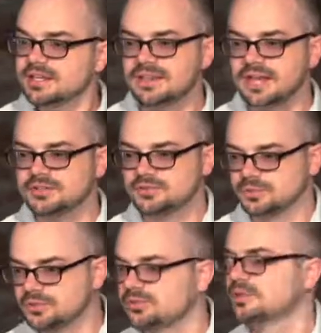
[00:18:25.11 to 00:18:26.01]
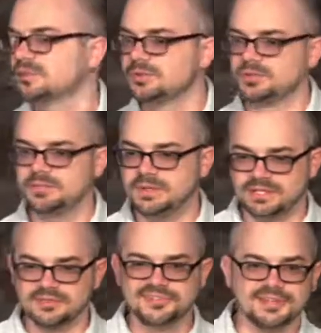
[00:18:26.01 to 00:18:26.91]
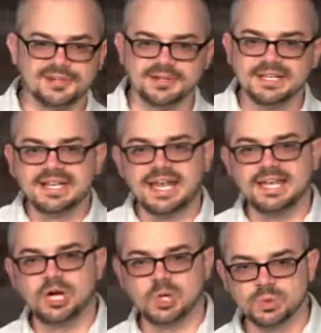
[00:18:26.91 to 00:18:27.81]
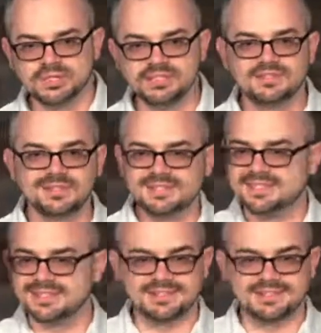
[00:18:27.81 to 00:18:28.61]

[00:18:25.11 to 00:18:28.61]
that Jerusalem could be considered a holy city.